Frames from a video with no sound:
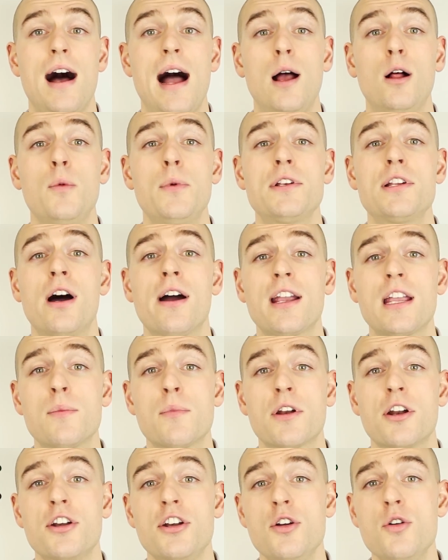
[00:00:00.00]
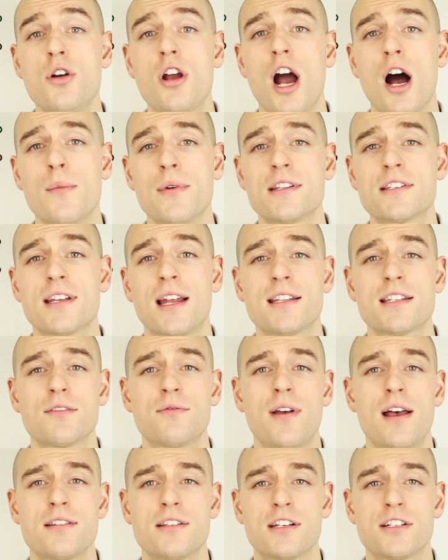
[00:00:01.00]
I will be talking about a new Common Sense
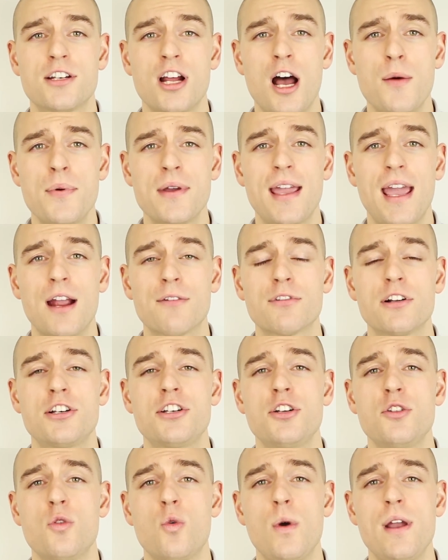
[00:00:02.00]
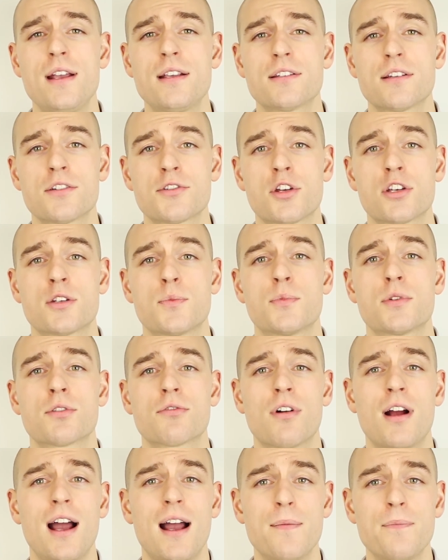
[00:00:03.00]
Investing topic every 2 weeks, so
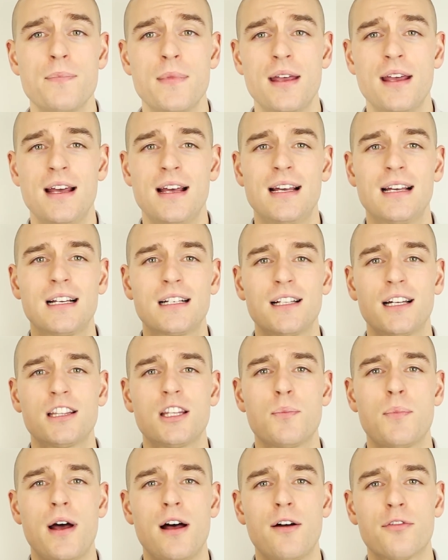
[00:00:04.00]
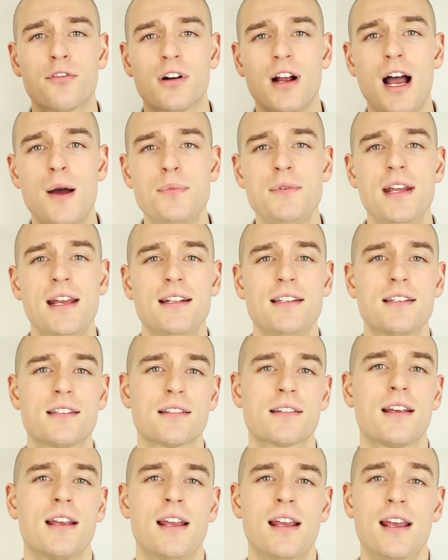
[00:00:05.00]
subscribe, click the bell for
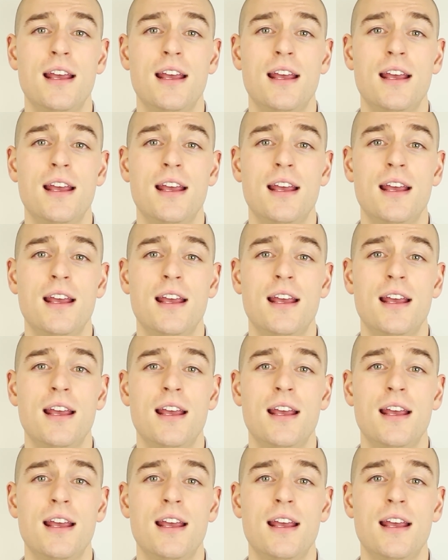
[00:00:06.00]
updates.